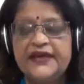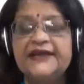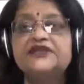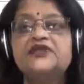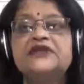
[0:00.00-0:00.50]

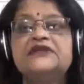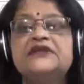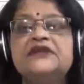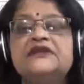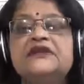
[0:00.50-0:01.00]
As you can
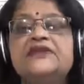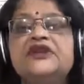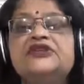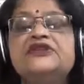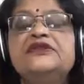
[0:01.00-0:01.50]
see in the
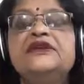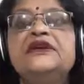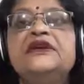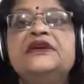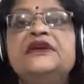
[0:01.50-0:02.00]
picture,
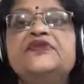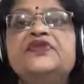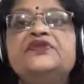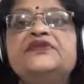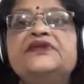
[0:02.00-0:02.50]
he was